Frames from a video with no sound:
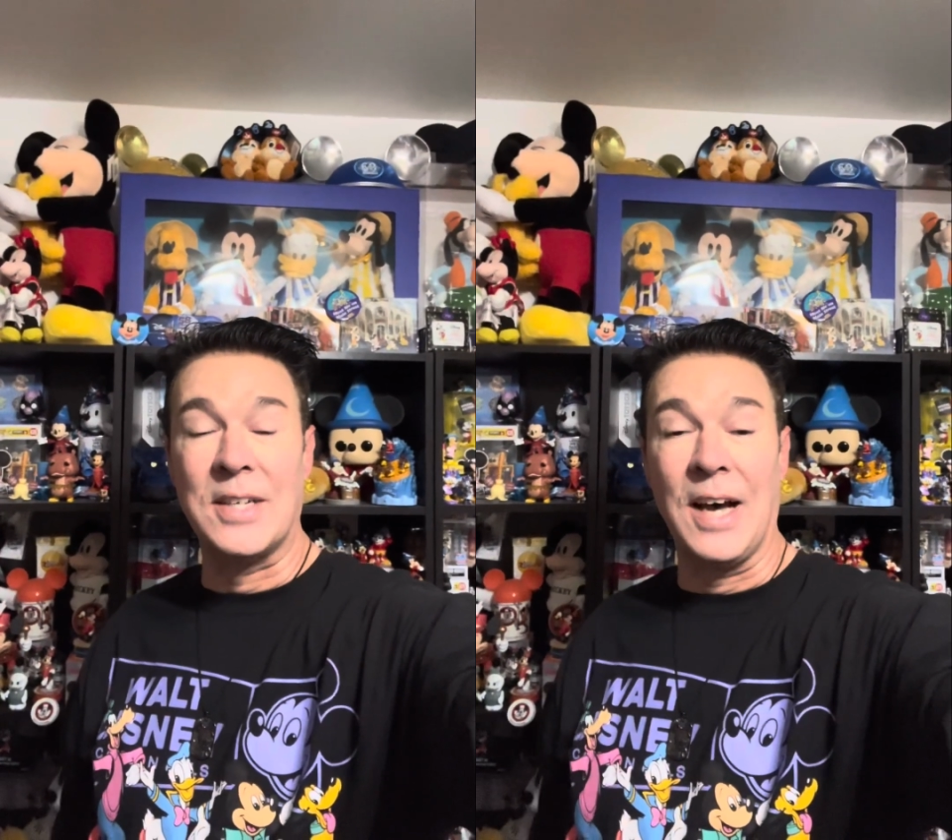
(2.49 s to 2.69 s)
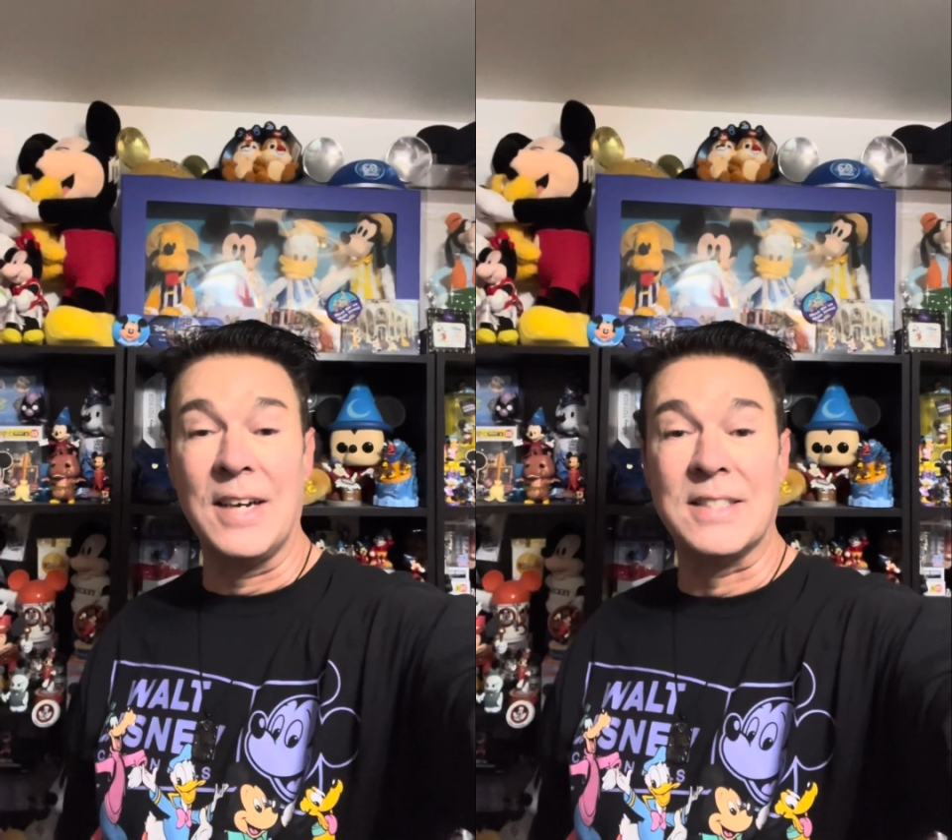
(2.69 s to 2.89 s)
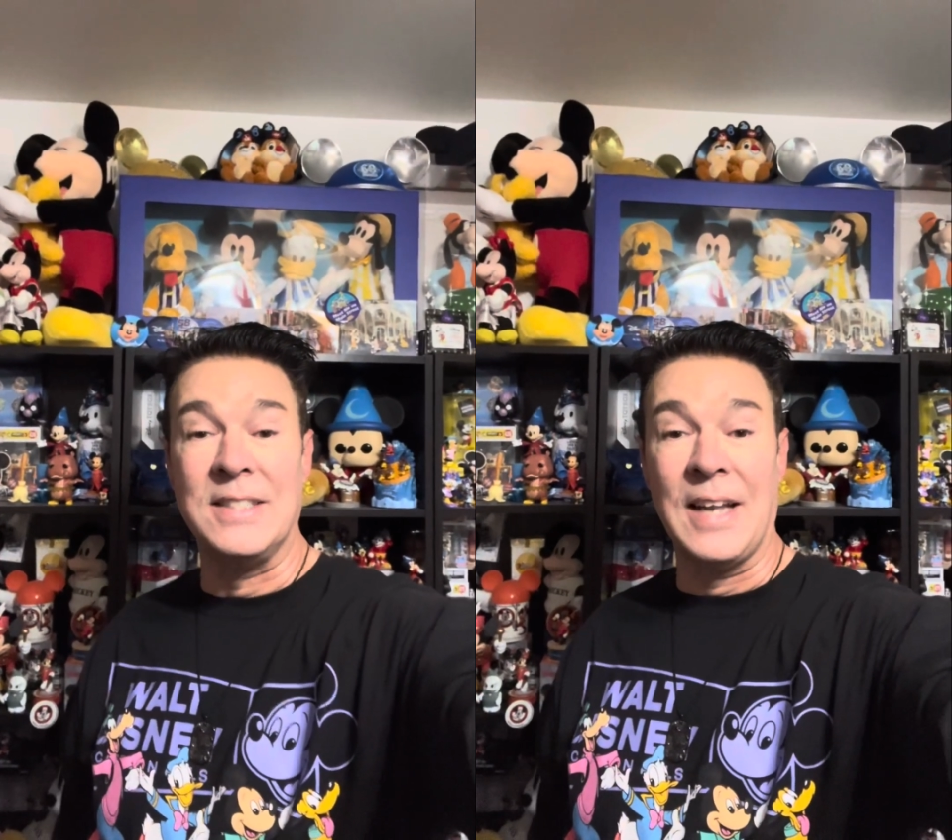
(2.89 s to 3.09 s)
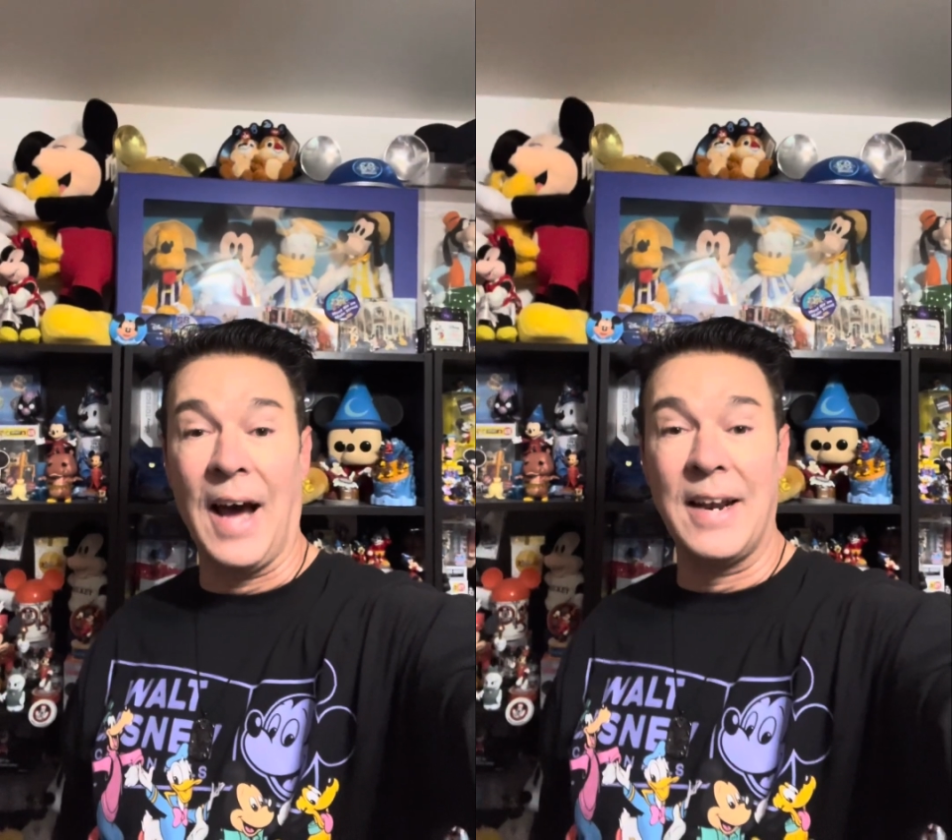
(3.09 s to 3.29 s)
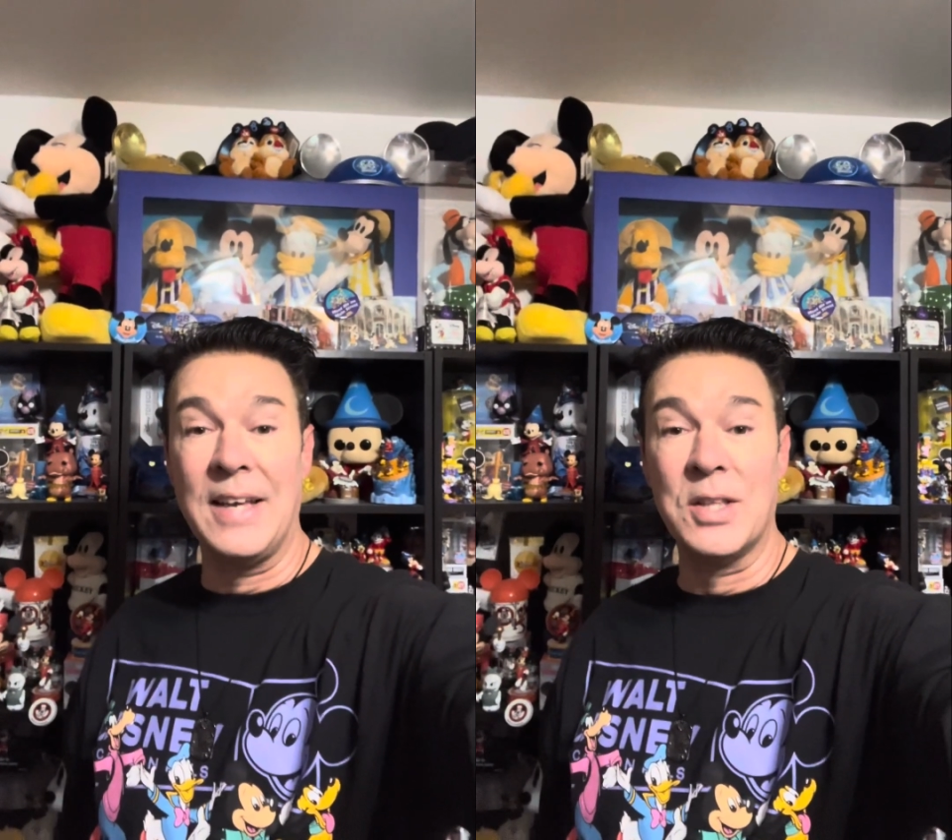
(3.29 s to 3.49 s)
Duck's
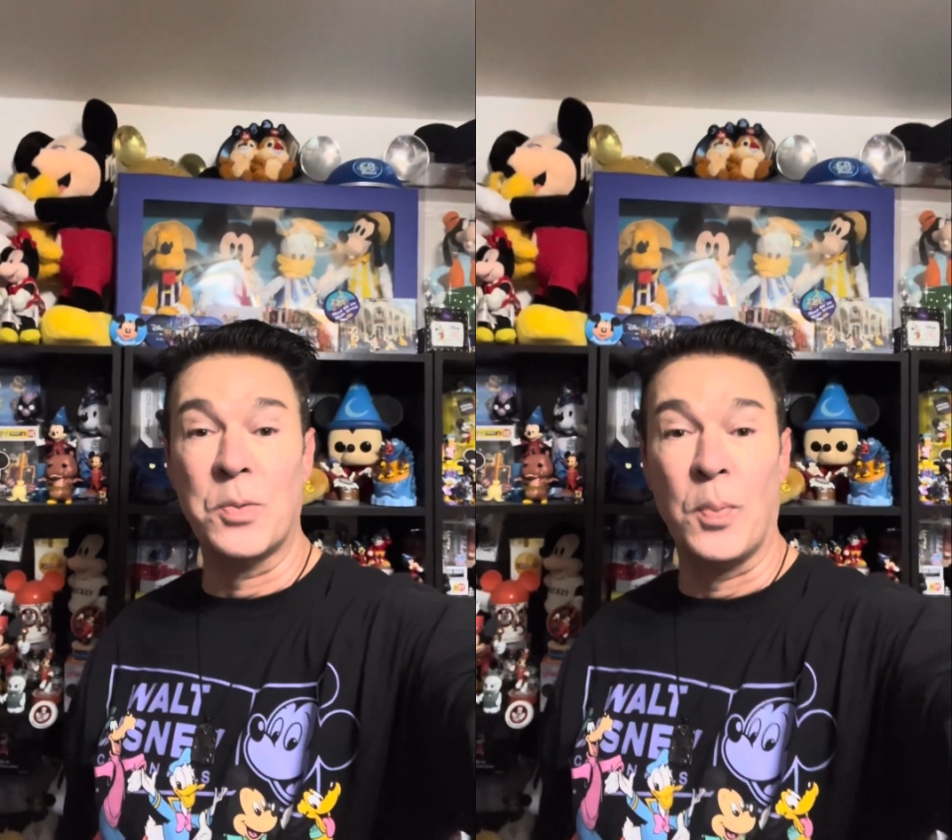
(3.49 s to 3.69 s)
90th